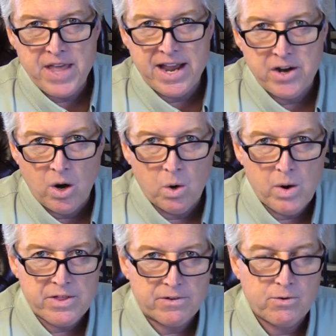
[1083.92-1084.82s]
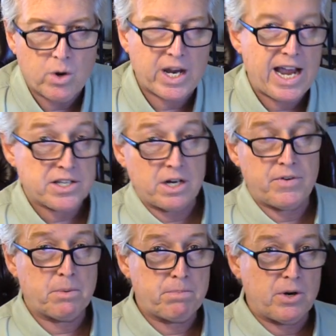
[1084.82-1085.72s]
that NOAA weather forecast. And
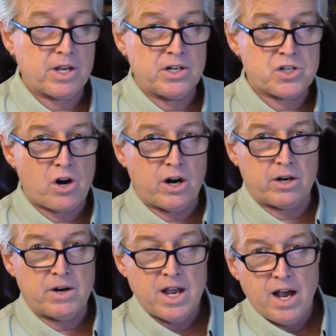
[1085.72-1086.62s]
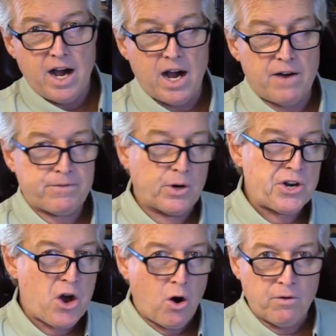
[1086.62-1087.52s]
if you're booking a charter for
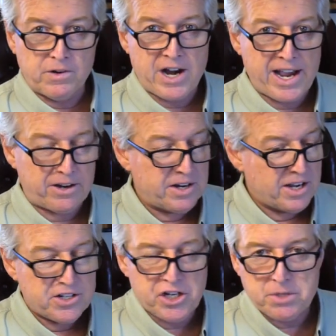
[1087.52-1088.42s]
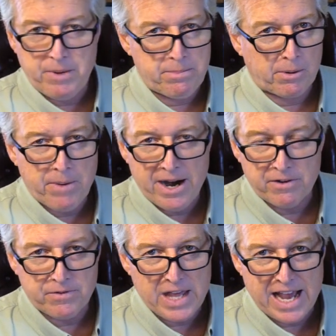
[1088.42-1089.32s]
an overnighter, just be
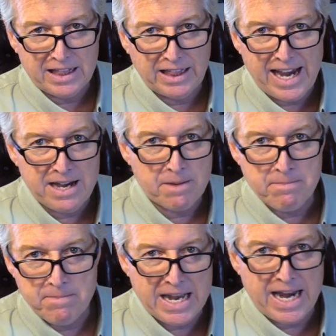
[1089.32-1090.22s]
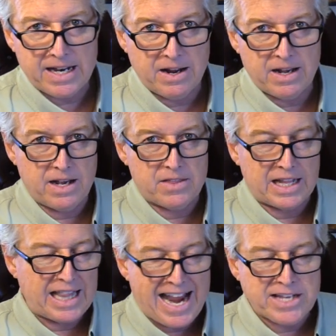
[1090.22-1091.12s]
prepared for that late minute, the
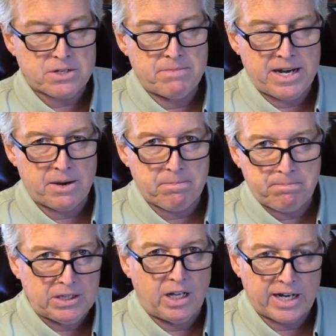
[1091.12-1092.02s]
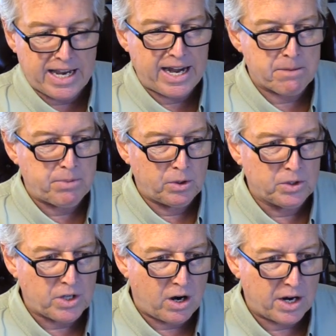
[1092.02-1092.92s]
last minute plug getting
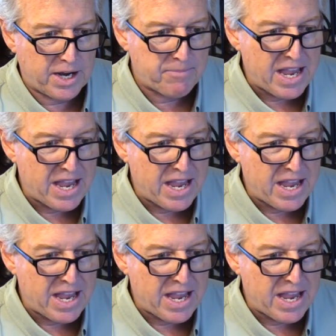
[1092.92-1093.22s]
pulled on you.